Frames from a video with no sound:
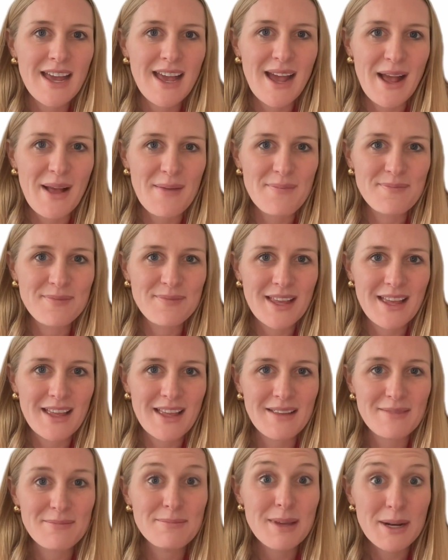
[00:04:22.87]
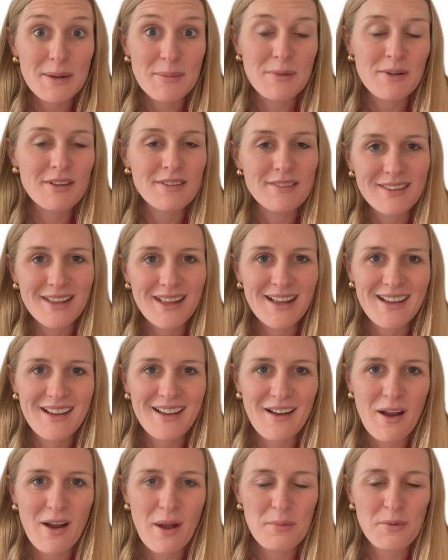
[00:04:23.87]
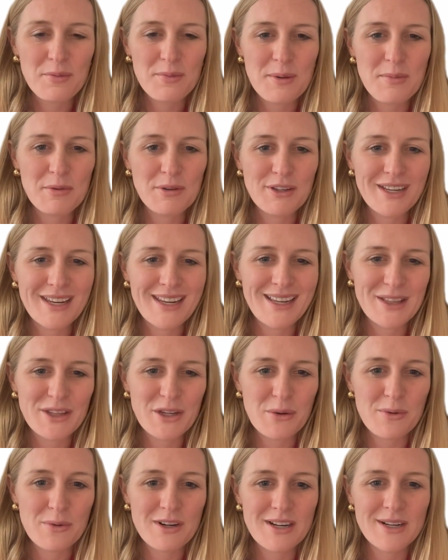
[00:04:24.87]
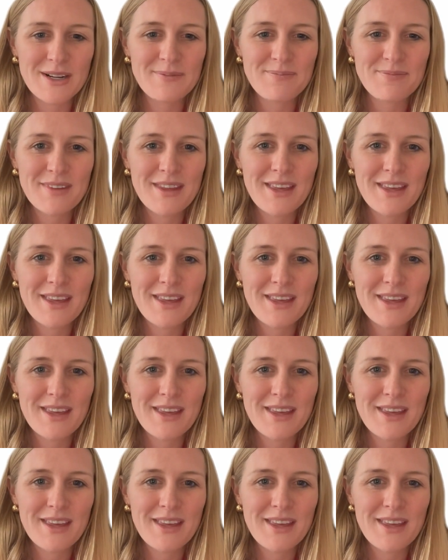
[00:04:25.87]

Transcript: a minimal a couple of people looking at their work.